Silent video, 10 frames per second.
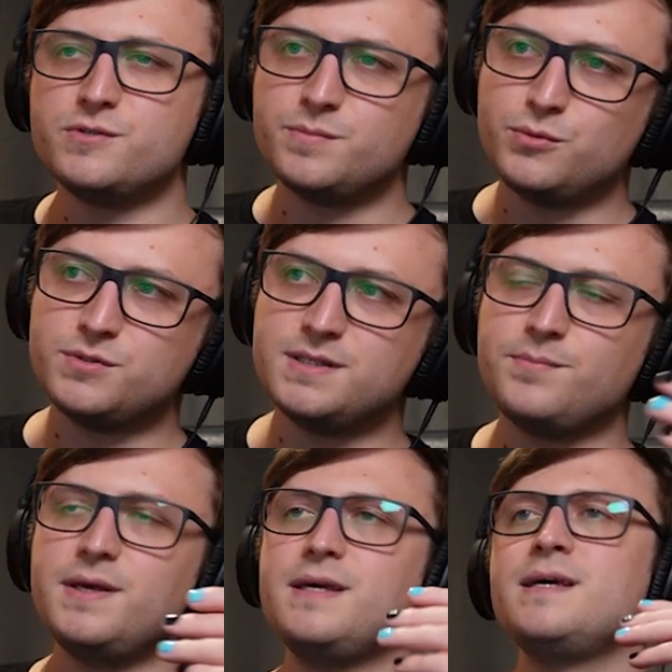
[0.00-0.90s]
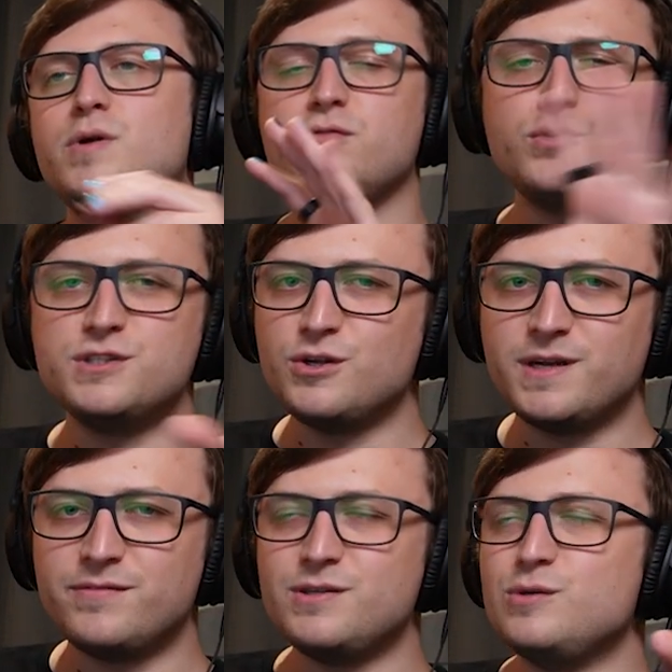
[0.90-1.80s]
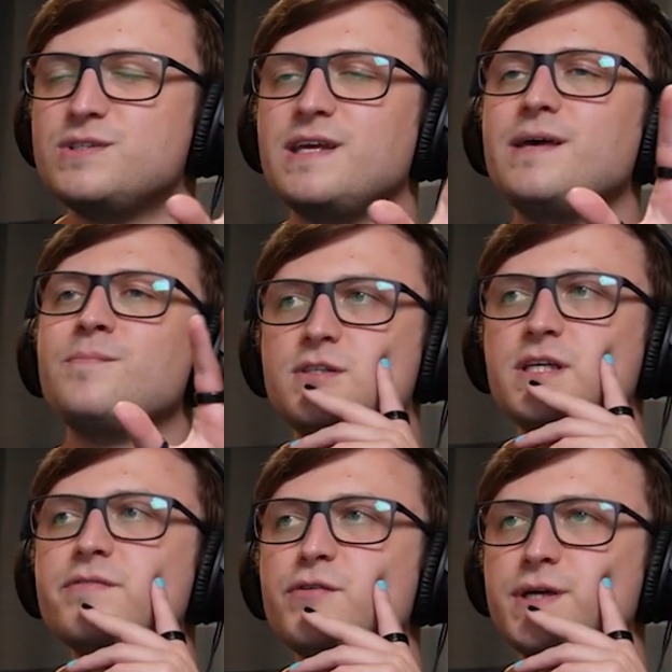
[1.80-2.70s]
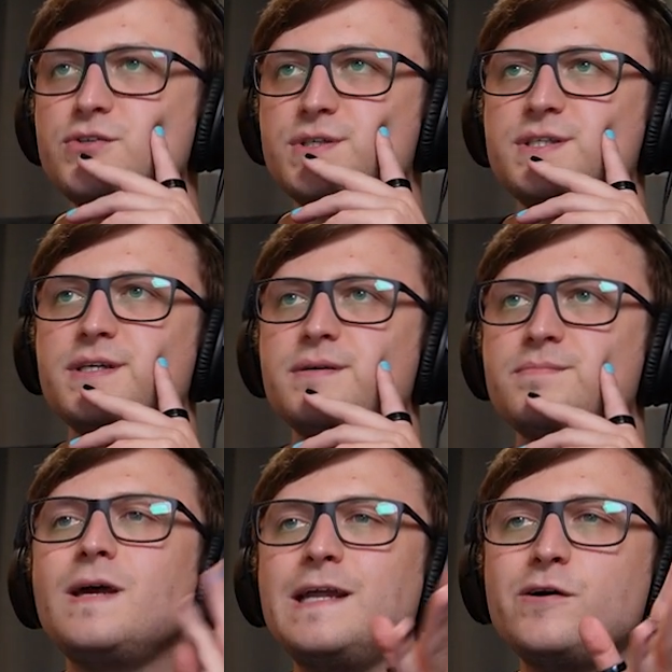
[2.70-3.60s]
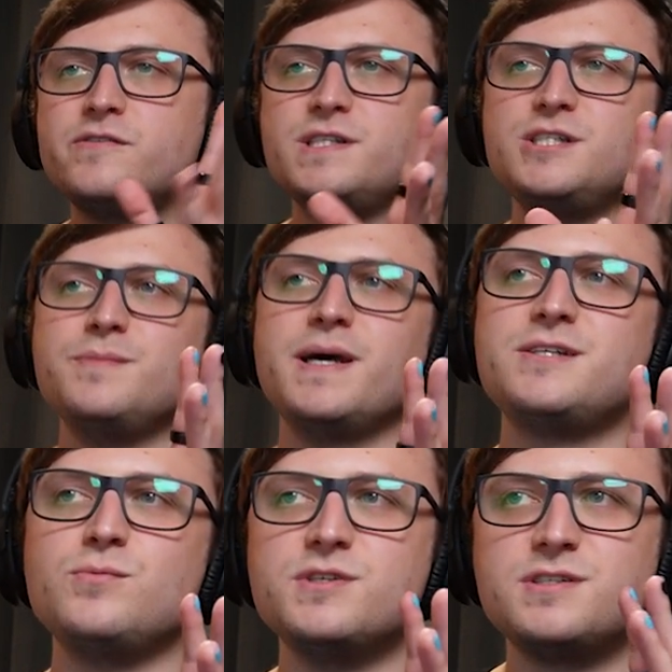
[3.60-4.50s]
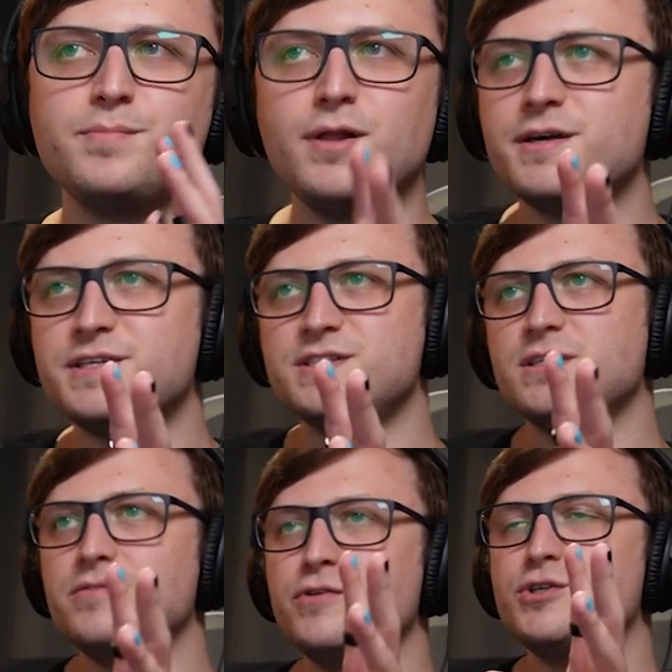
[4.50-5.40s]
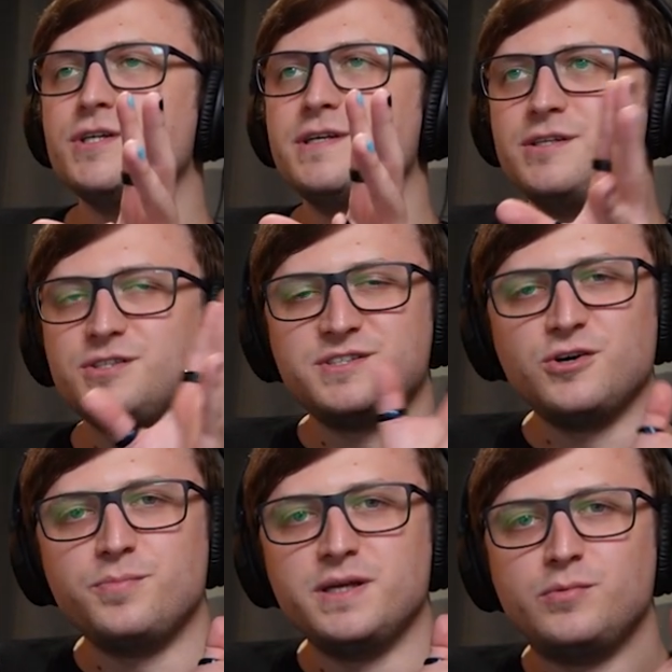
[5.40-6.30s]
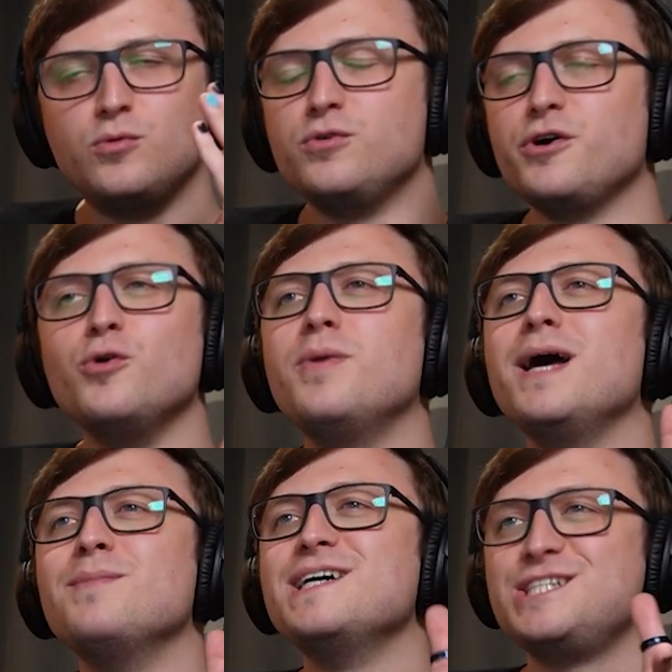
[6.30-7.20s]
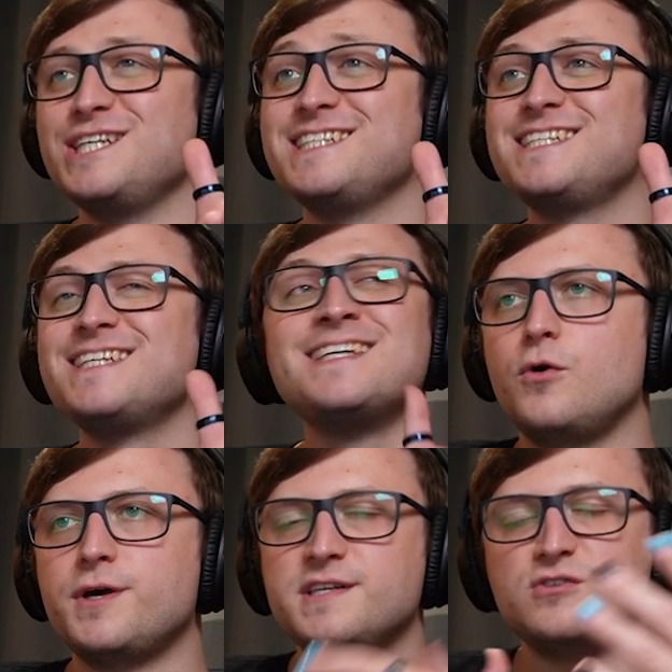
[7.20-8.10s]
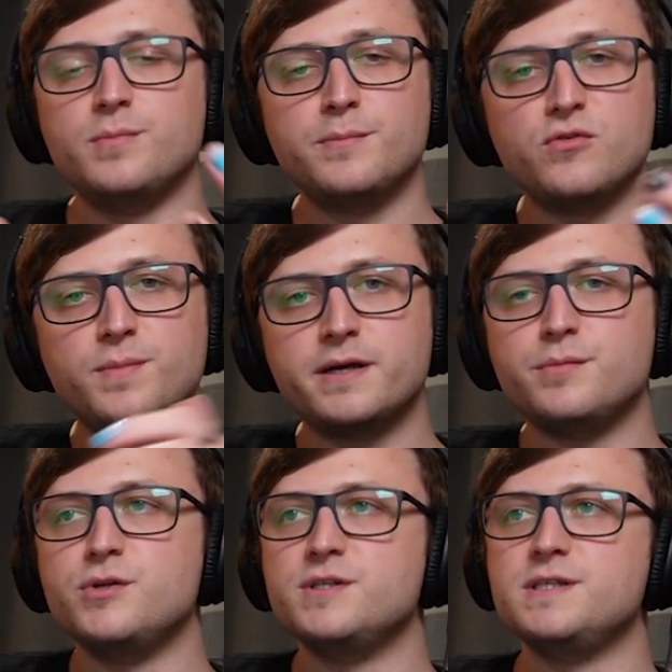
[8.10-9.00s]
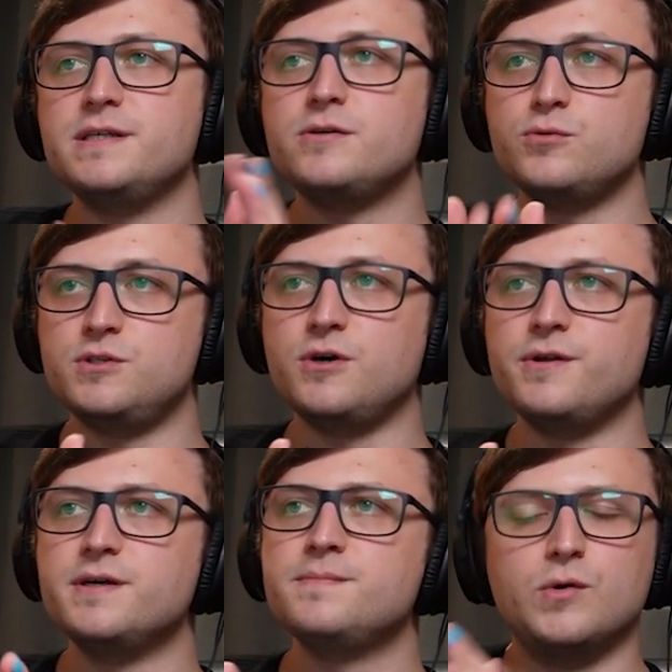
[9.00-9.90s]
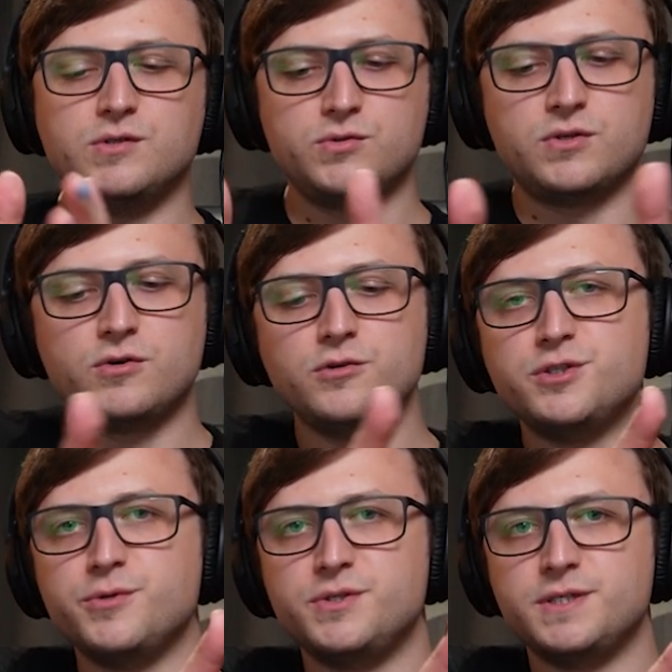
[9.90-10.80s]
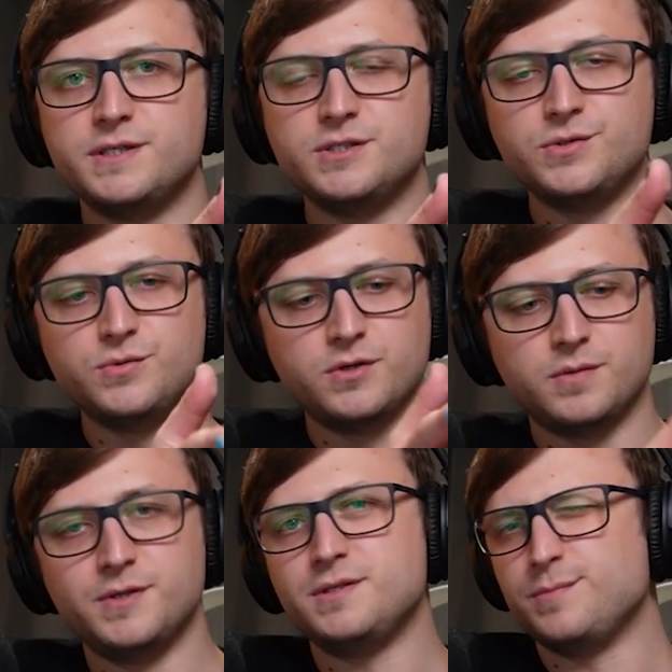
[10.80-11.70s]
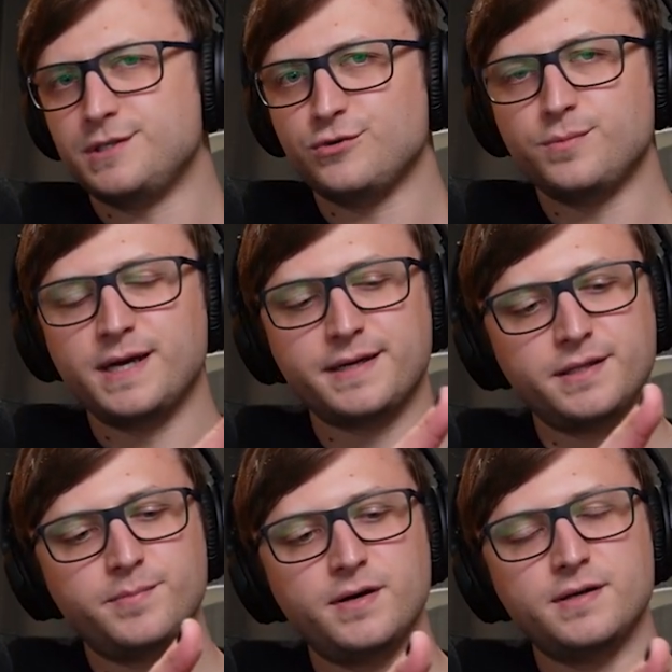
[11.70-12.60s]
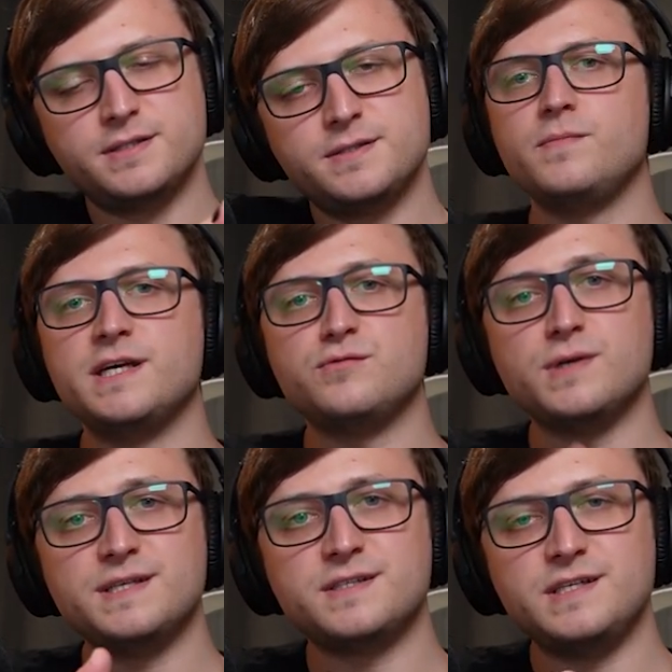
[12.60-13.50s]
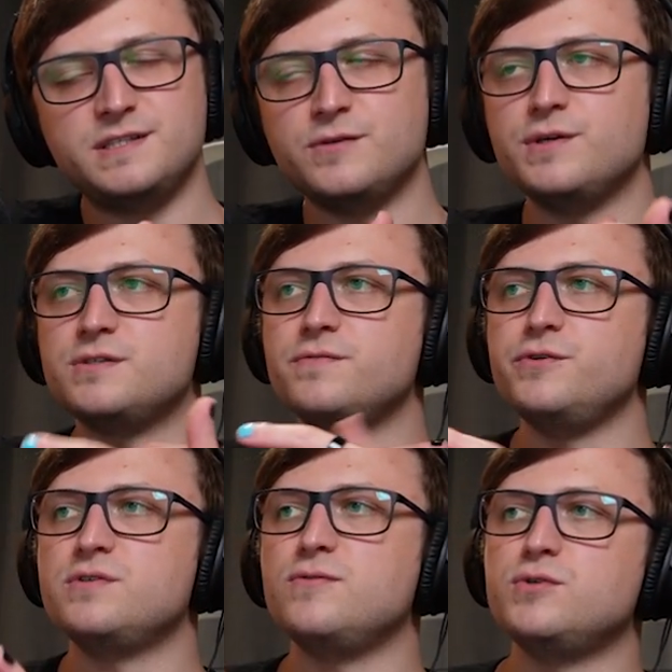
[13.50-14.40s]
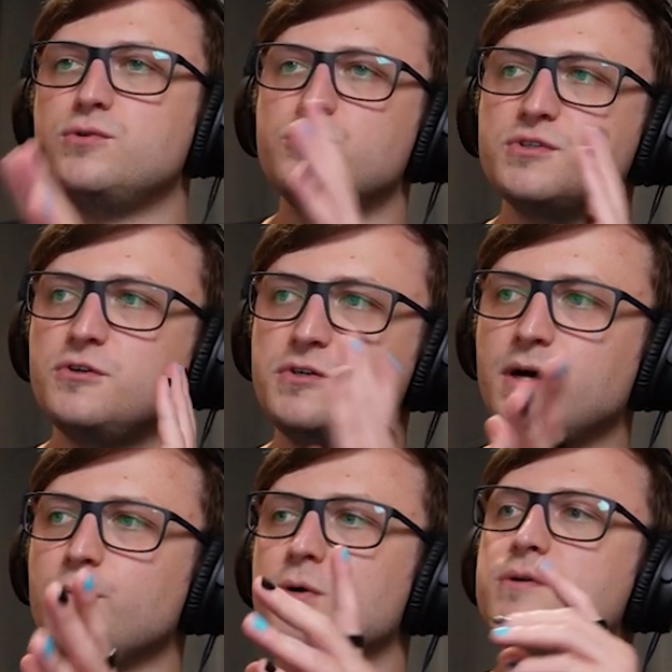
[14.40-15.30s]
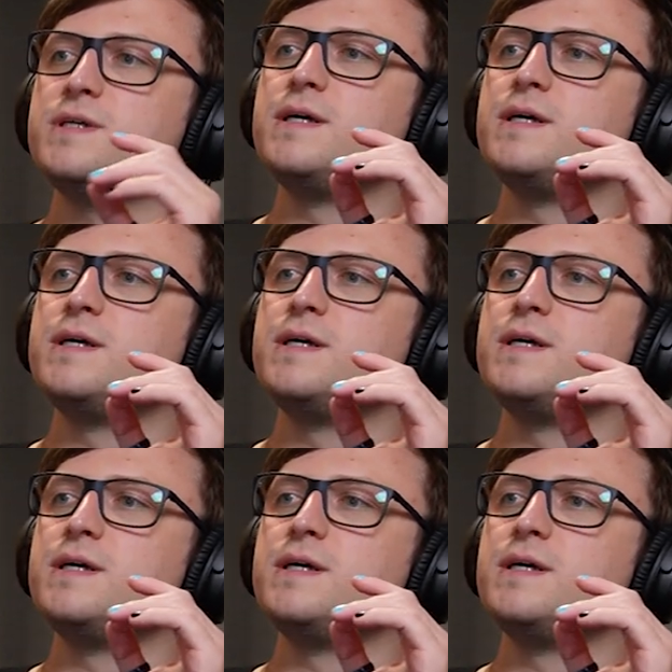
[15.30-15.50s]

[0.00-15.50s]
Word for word: supporting me, but of course you don't have to use that. So yeah, very interesting. Now if C G Matter wants to plug this in the future, he can just tell people, go buy my shit. Okay, so a member of my community called Donna, who has also contributed to the community material pack in the past, has released a series of useful tools on Gumroad.